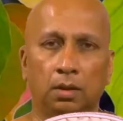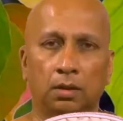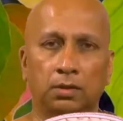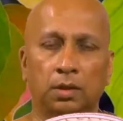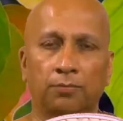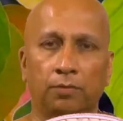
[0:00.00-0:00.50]

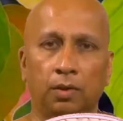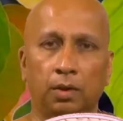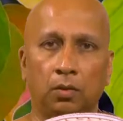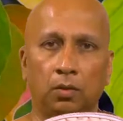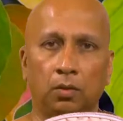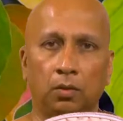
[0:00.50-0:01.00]

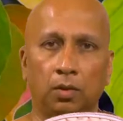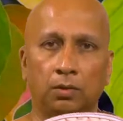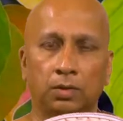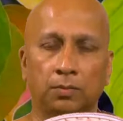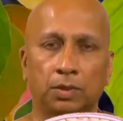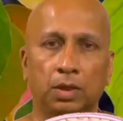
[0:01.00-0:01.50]
suffering or
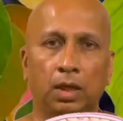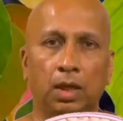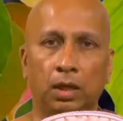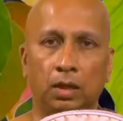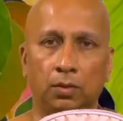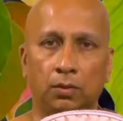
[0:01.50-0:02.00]
something
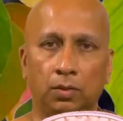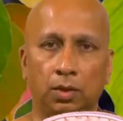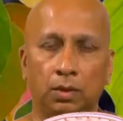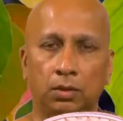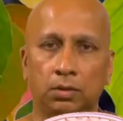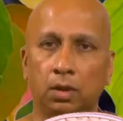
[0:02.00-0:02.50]
negative.
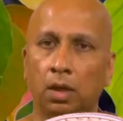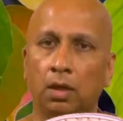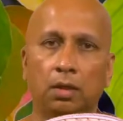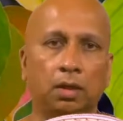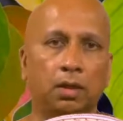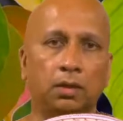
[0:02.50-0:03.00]
It is
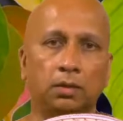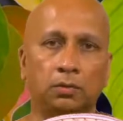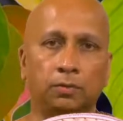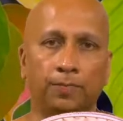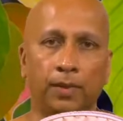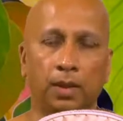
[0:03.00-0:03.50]
not negative.
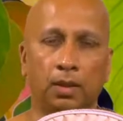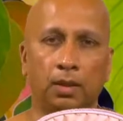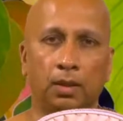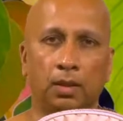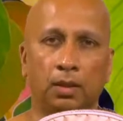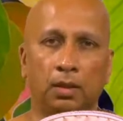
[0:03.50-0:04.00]

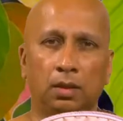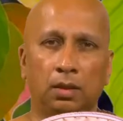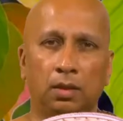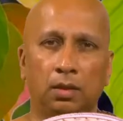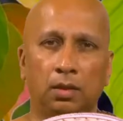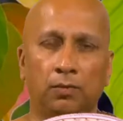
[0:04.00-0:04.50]

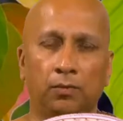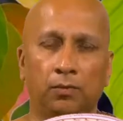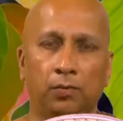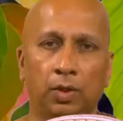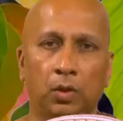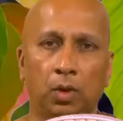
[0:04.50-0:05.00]

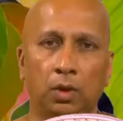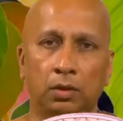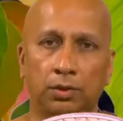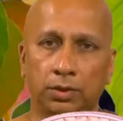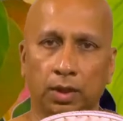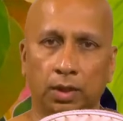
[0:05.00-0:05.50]
When you
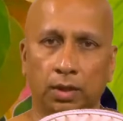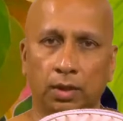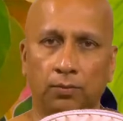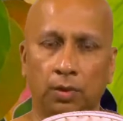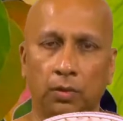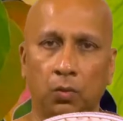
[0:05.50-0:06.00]

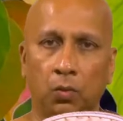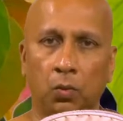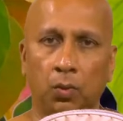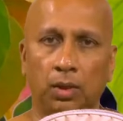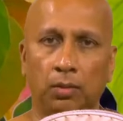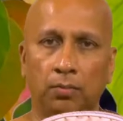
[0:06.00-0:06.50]
understand, when you know
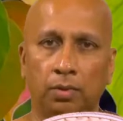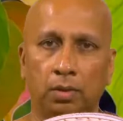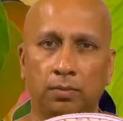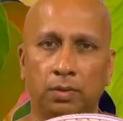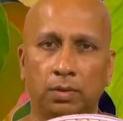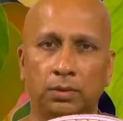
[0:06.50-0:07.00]
what
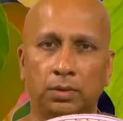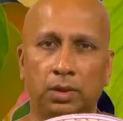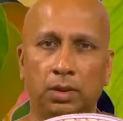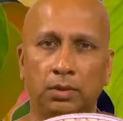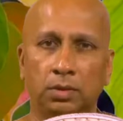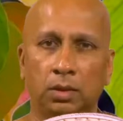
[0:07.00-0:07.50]
impermanence
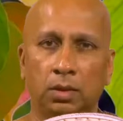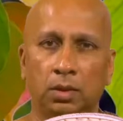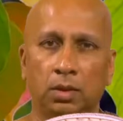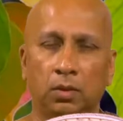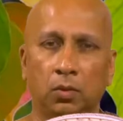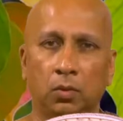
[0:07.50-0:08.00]
is,
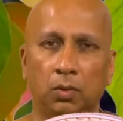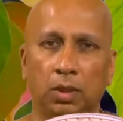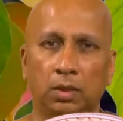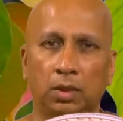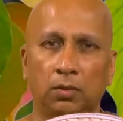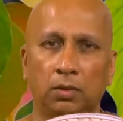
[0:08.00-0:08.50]
you know
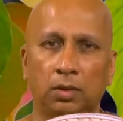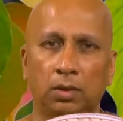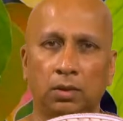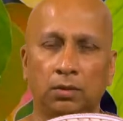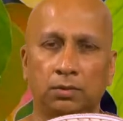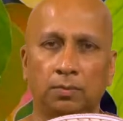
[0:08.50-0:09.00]
that
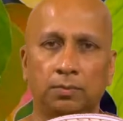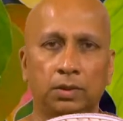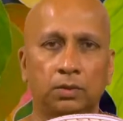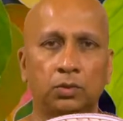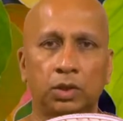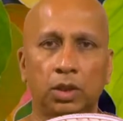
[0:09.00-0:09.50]
everything is
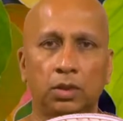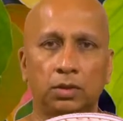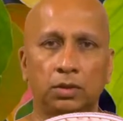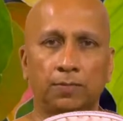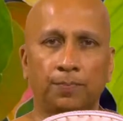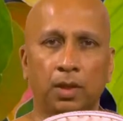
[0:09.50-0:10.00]
subject to
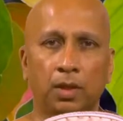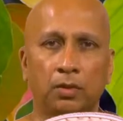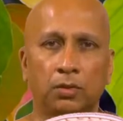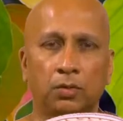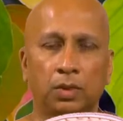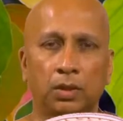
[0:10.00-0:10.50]
change,
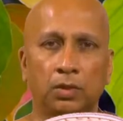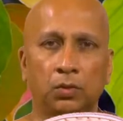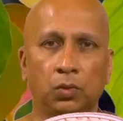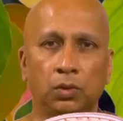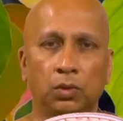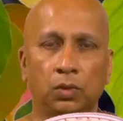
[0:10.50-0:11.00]
so that
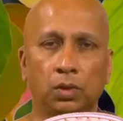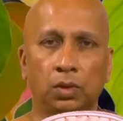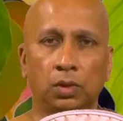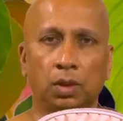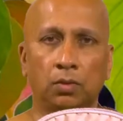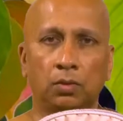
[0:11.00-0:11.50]
you
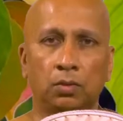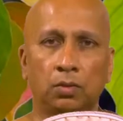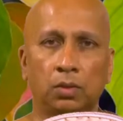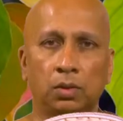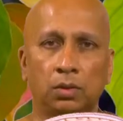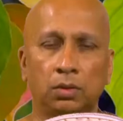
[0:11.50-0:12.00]
learn
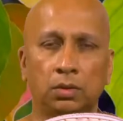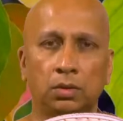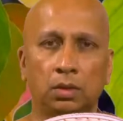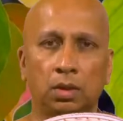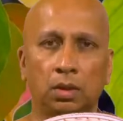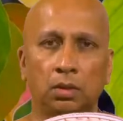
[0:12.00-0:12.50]

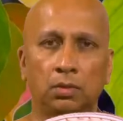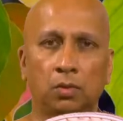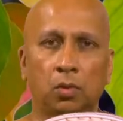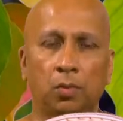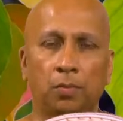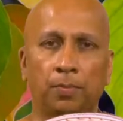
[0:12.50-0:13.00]
to
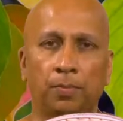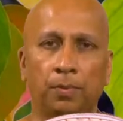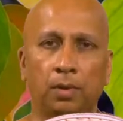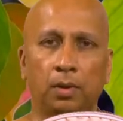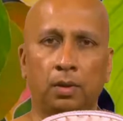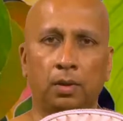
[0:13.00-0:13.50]

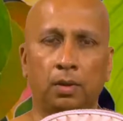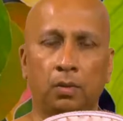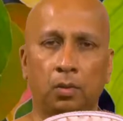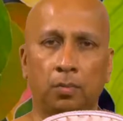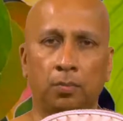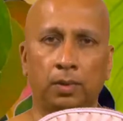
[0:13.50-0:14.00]

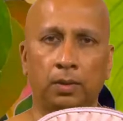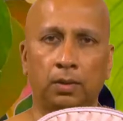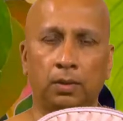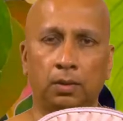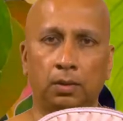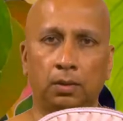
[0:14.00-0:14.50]
cope
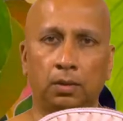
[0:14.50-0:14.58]
with